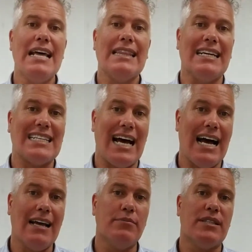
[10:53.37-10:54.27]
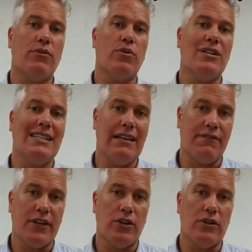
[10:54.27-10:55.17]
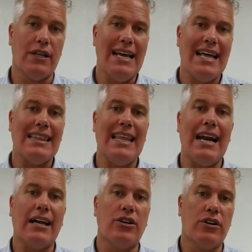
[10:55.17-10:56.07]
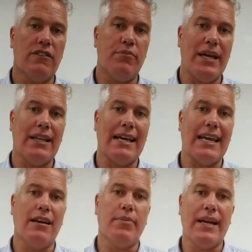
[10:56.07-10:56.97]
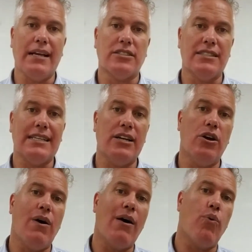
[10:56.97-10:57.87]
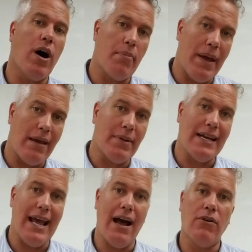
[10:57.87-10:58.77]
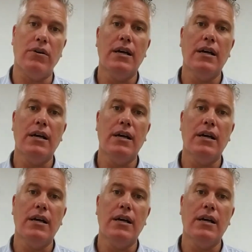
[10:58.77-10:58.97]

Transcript: the times that were difficult, that I could have been like anybody else and said, no, I want payment now.